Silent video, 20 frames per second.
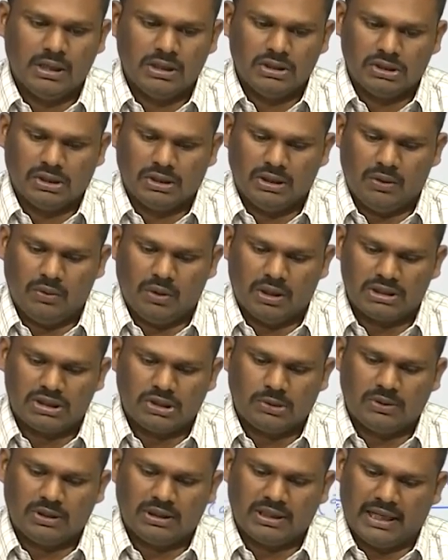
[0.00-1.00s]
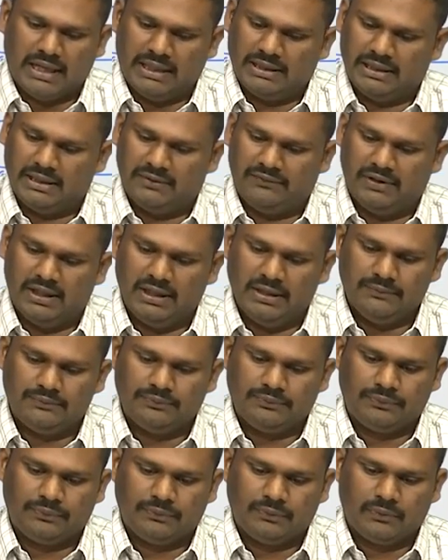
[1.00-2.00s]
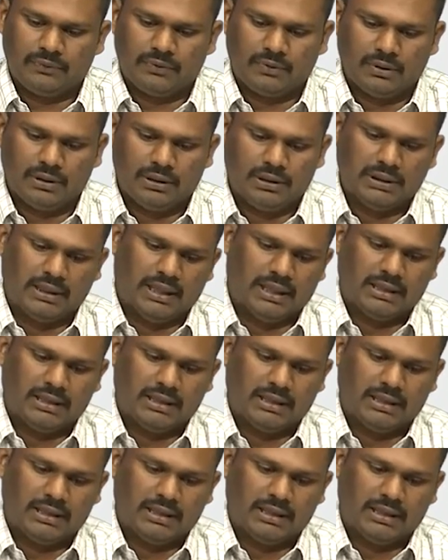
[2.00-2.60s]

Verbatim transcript: So, now what is about the other way? The